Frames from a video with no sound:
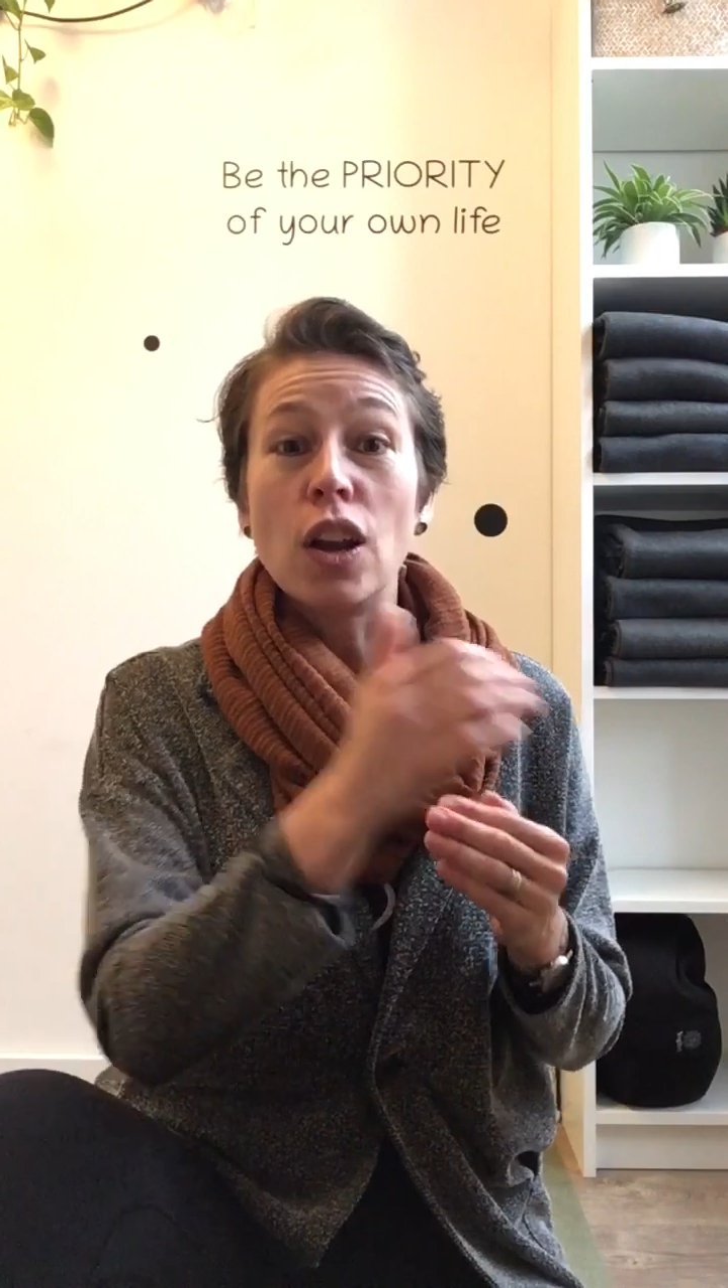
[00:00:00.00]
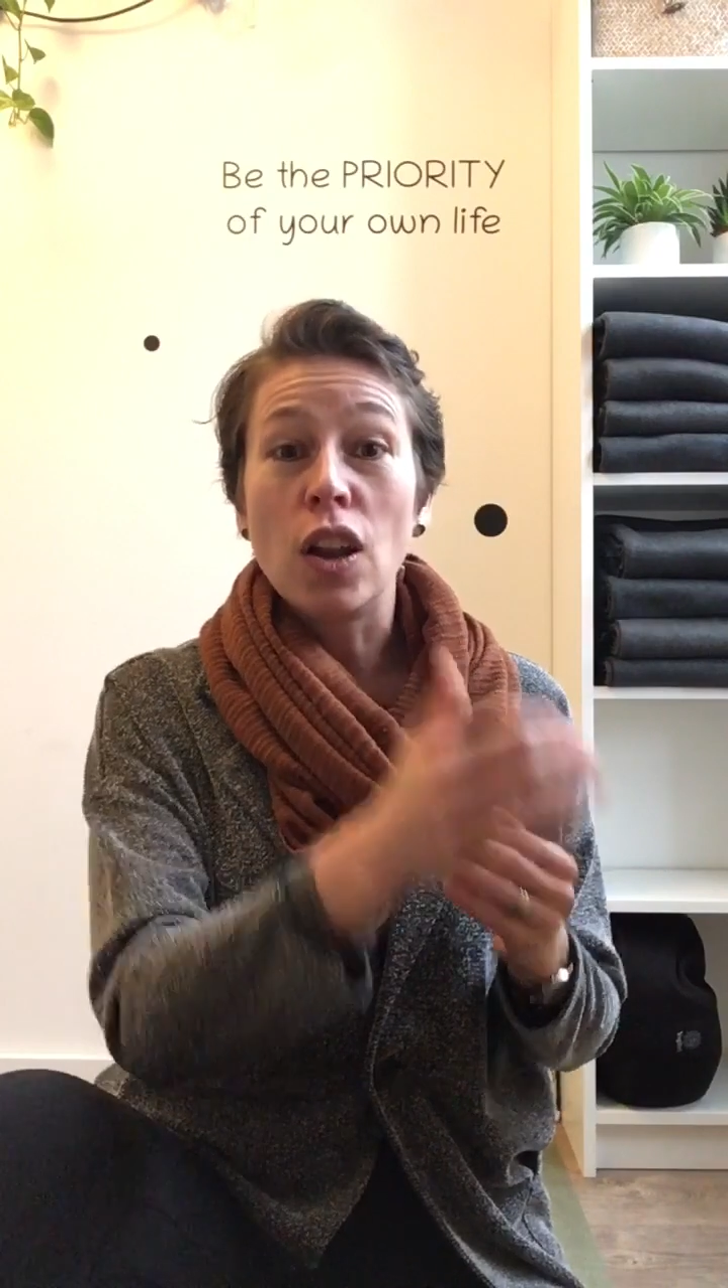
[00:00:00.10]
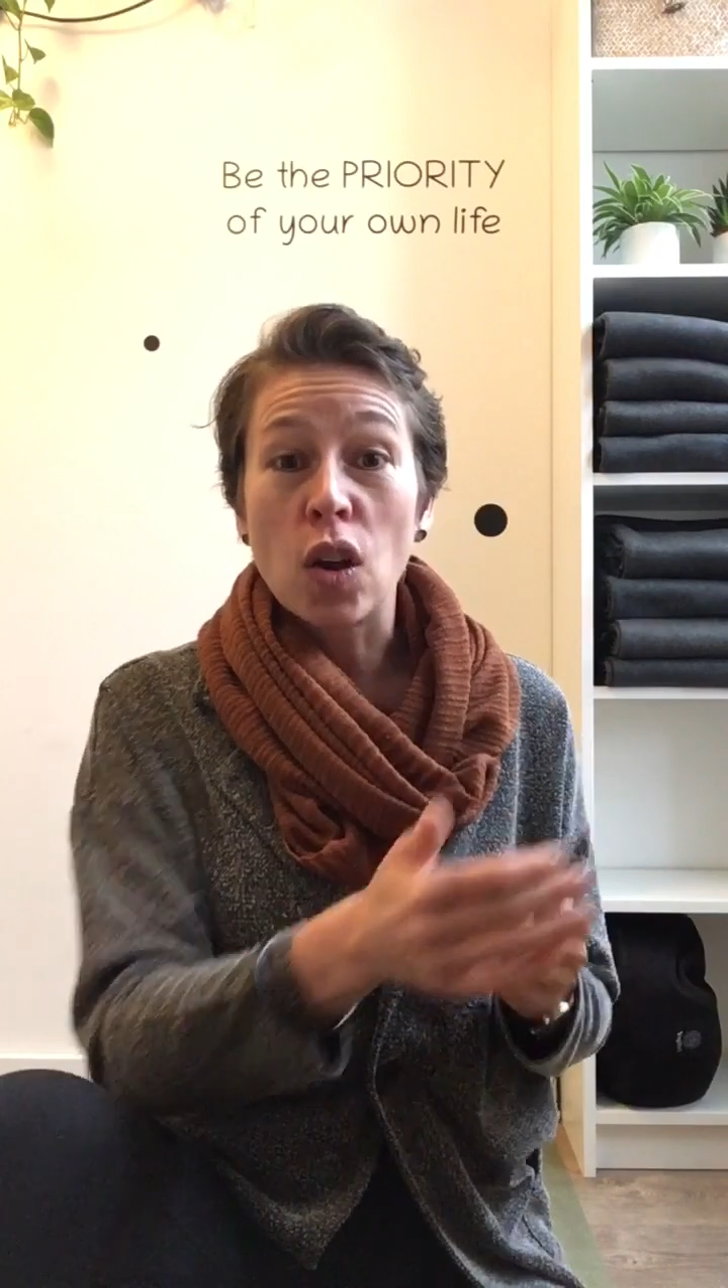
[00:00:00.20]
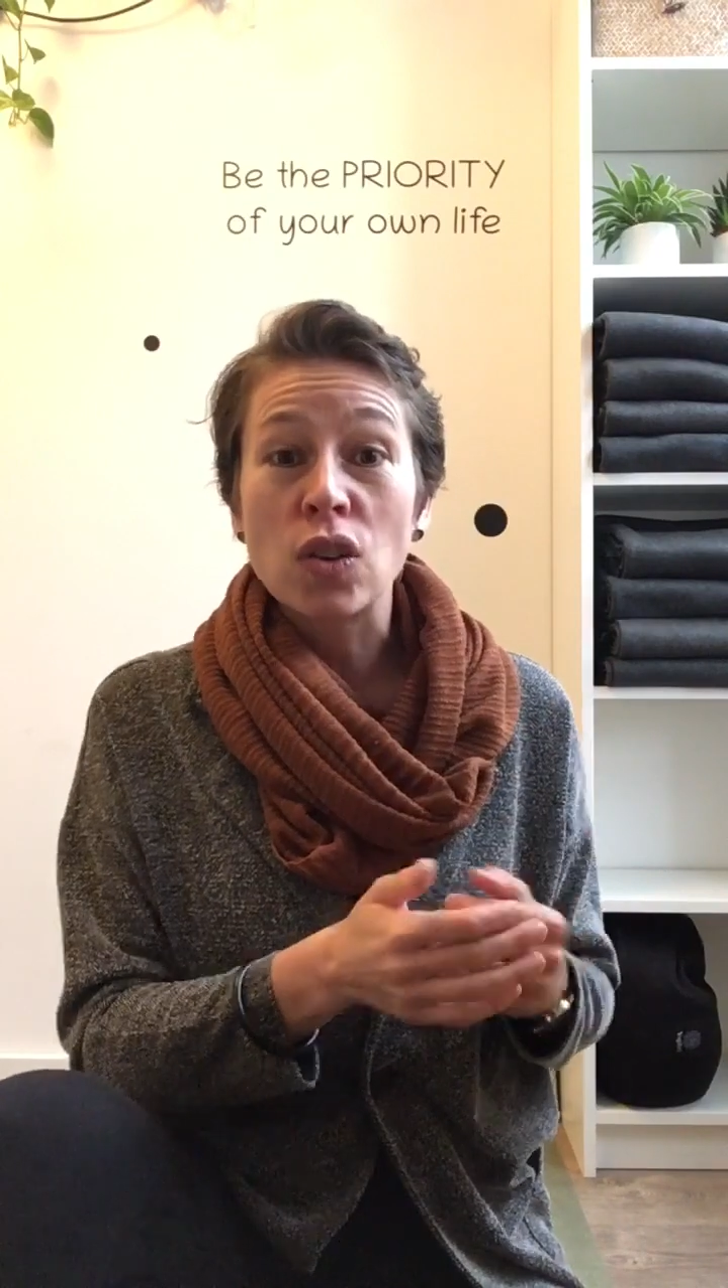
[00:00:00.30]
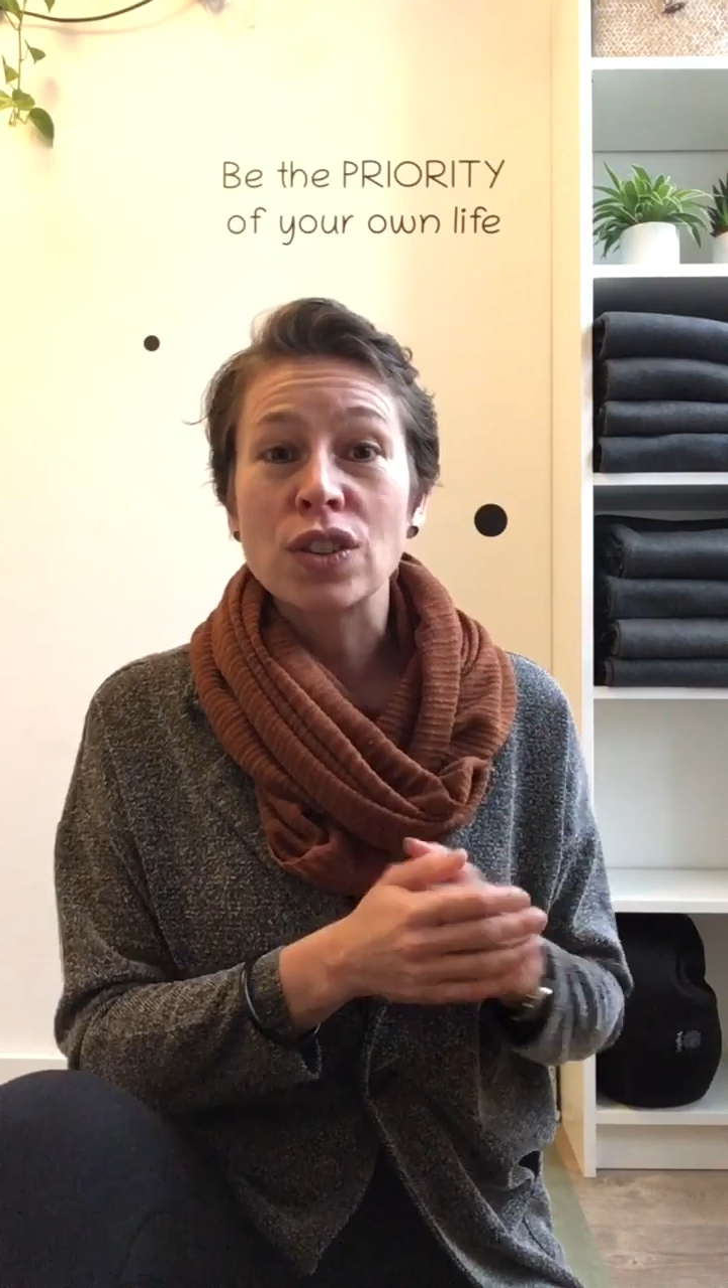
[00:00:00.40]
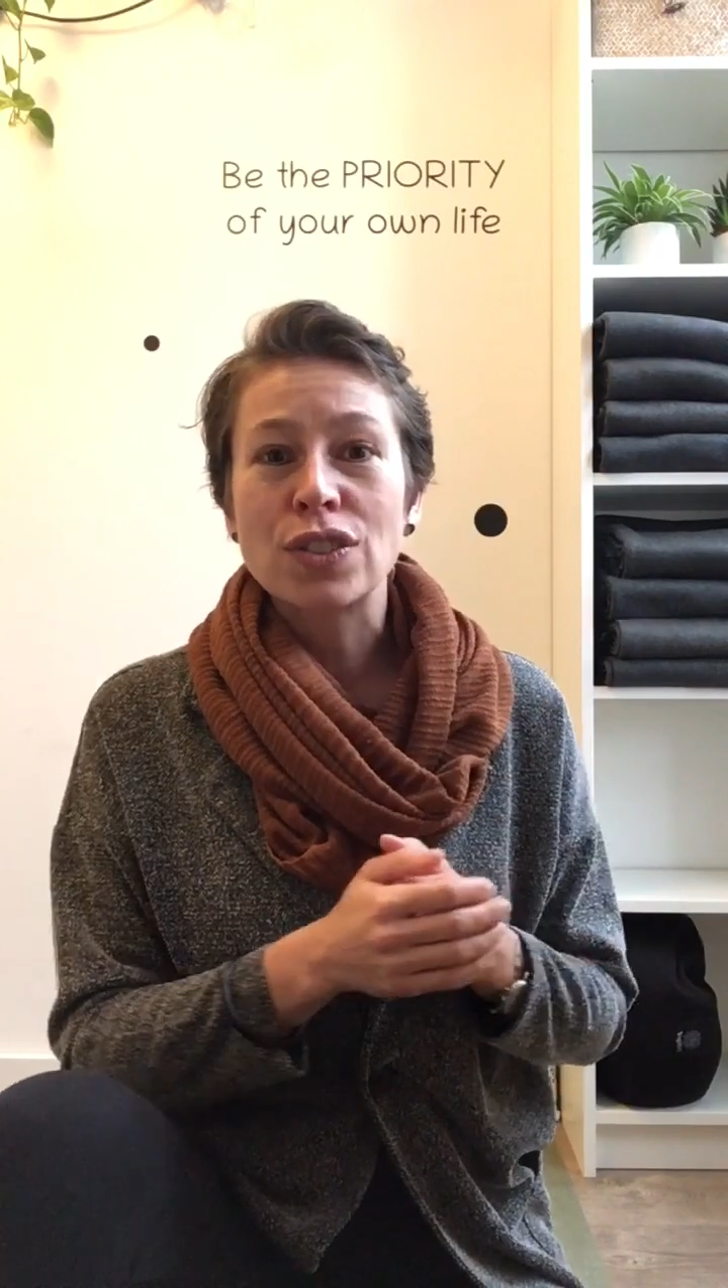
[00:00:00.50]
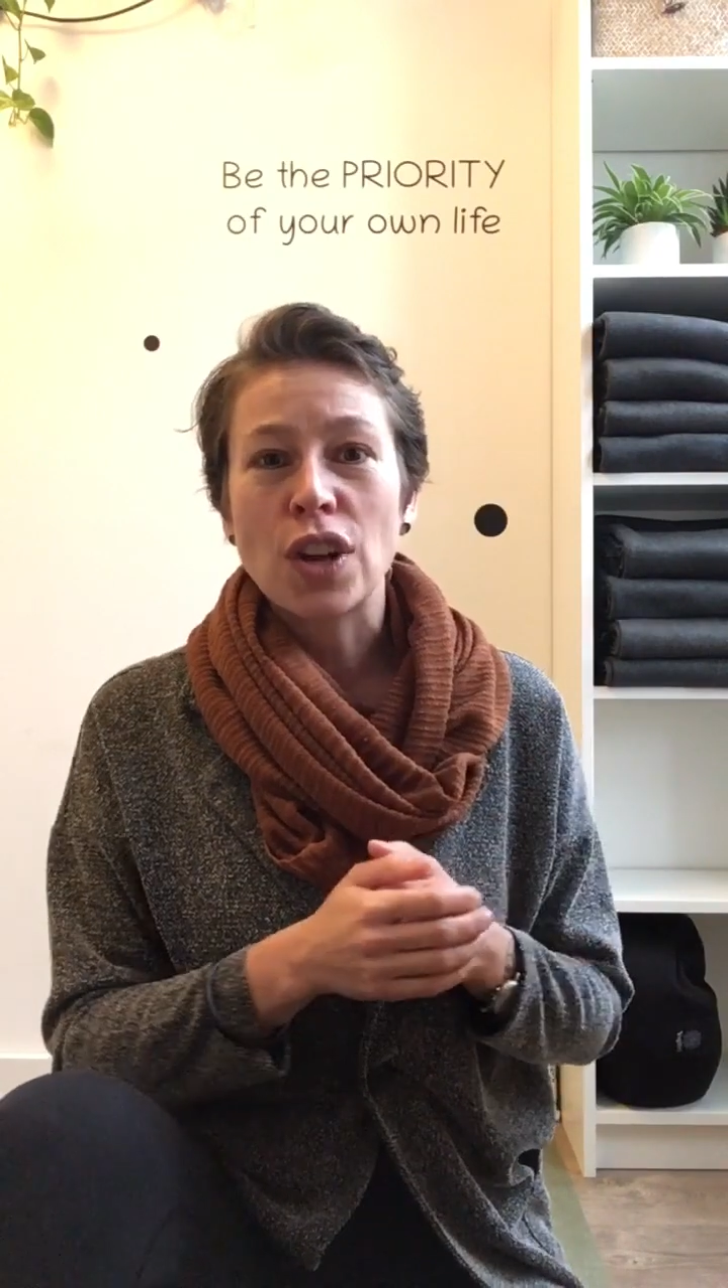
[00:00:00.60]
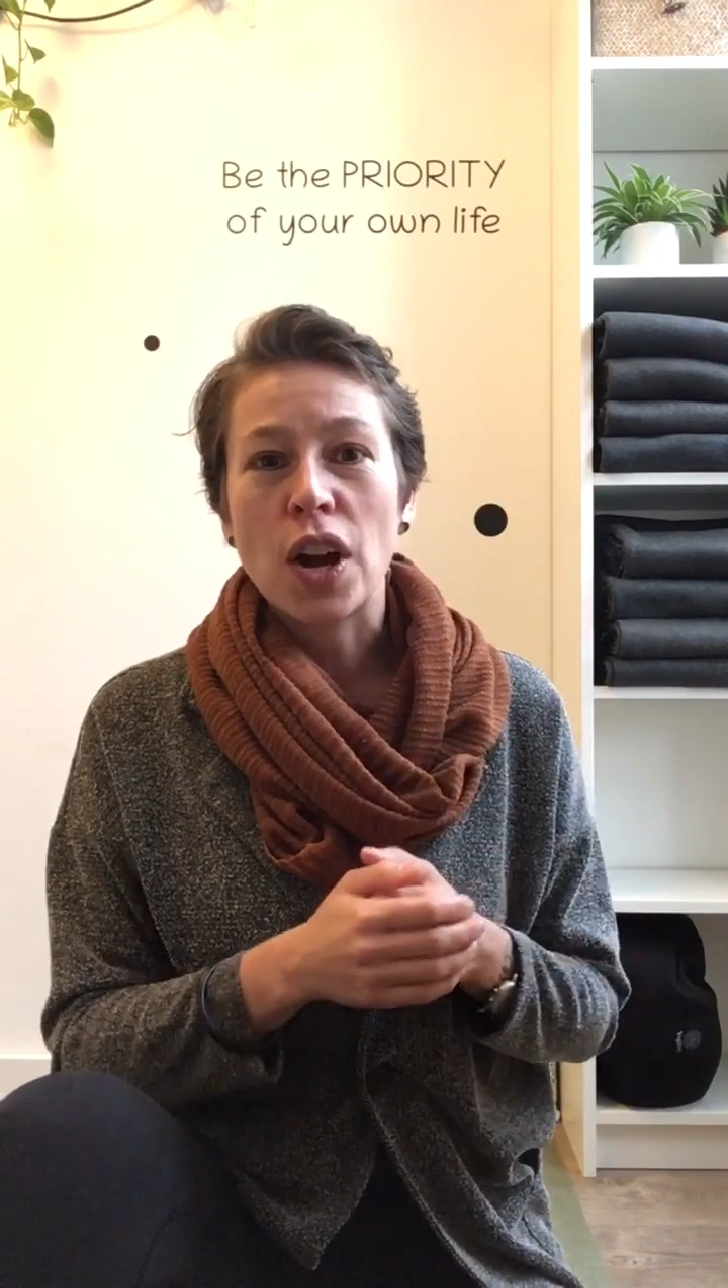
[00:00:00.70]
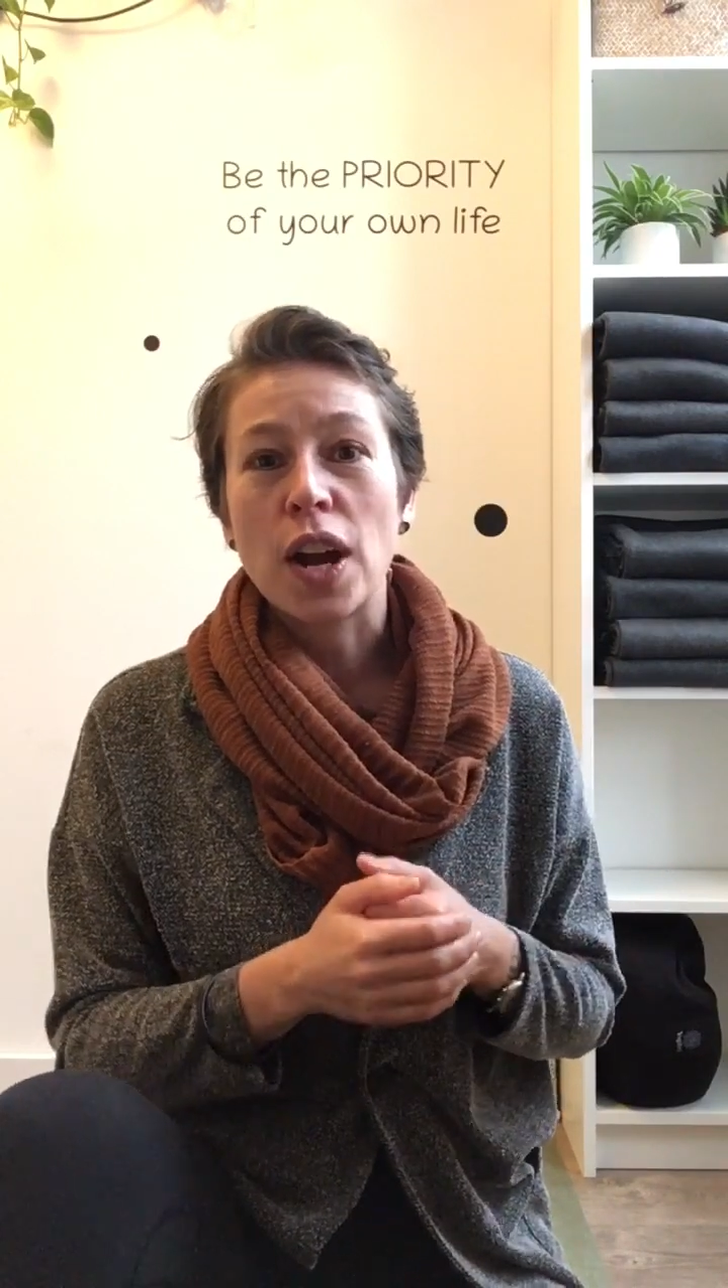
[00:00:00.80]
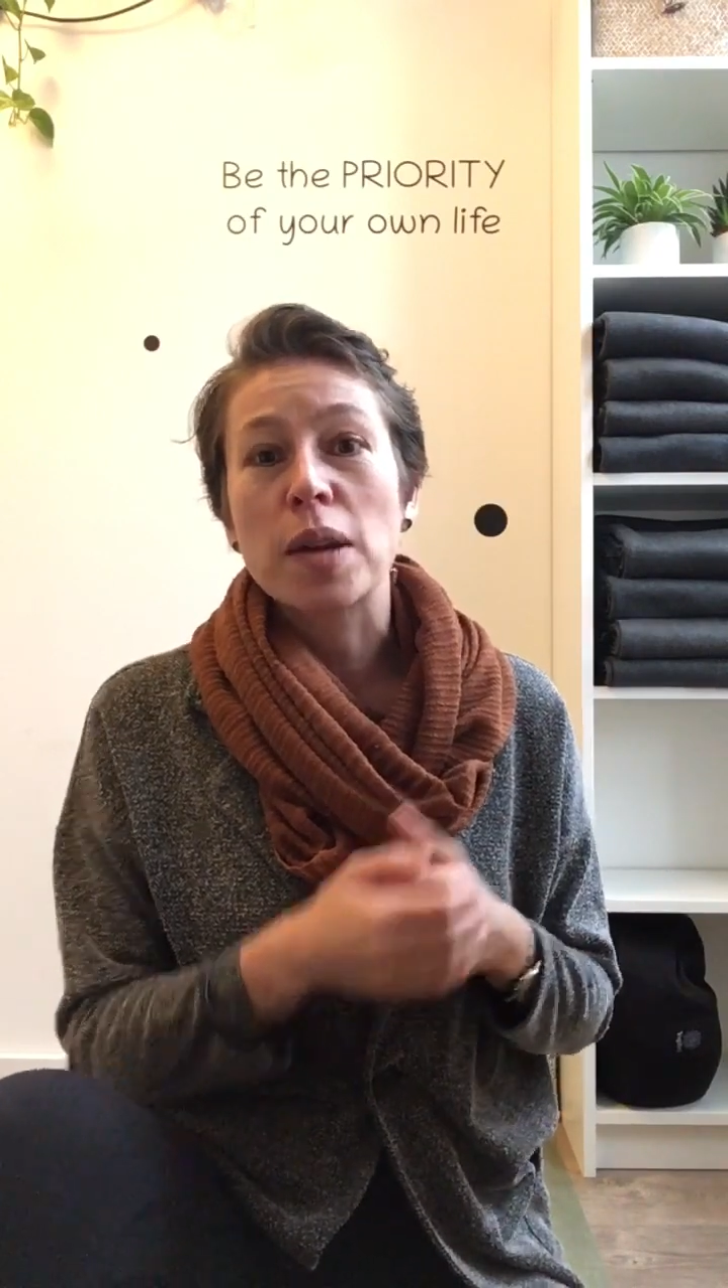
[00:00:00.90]

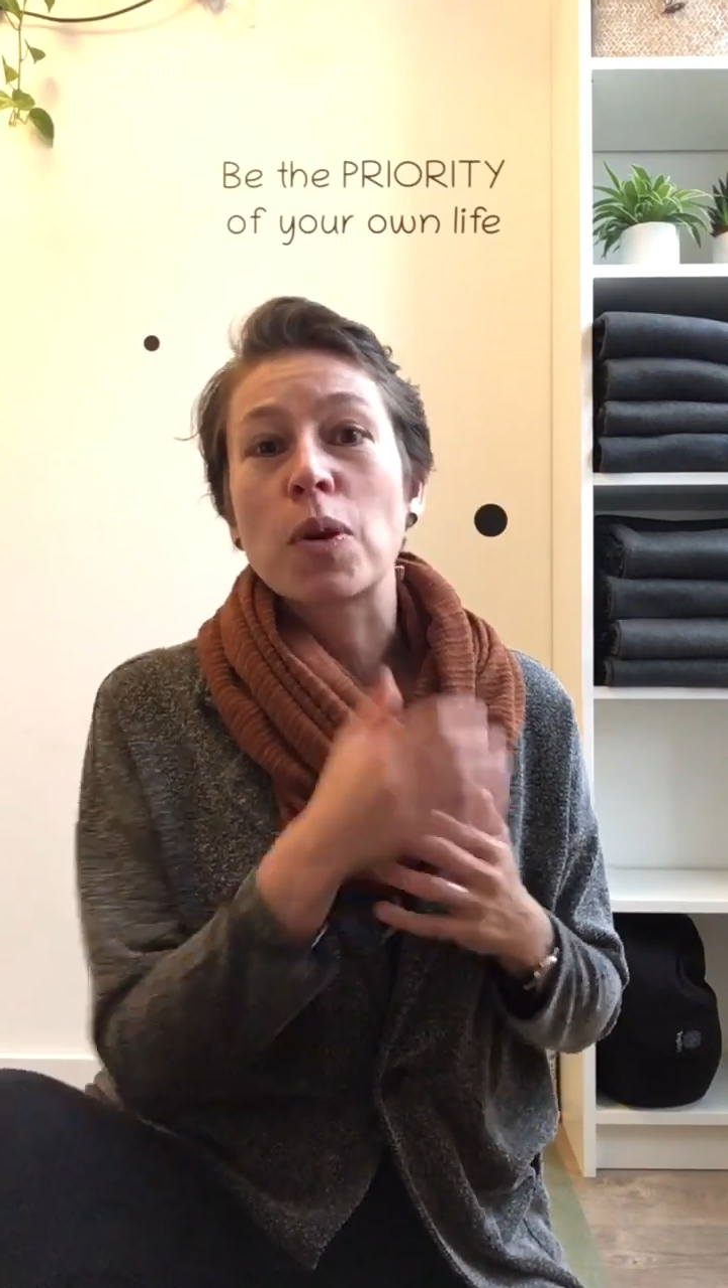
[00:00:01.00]
long-term